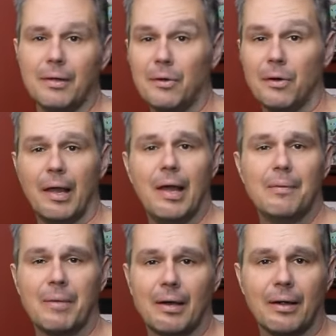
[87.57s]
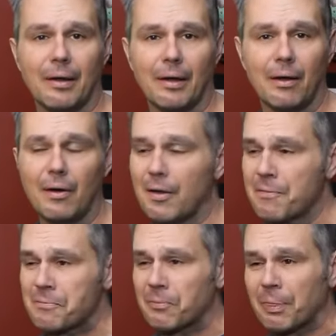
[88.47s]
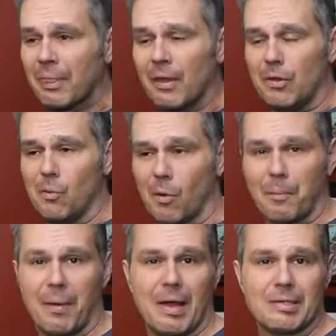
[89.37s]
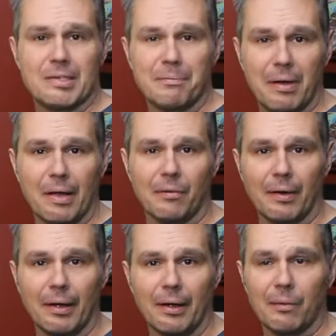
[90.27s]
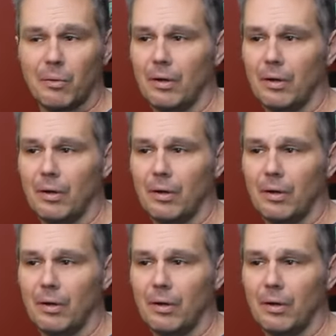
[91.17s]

You're doing 80 mile an hour. You want to pass this big rig.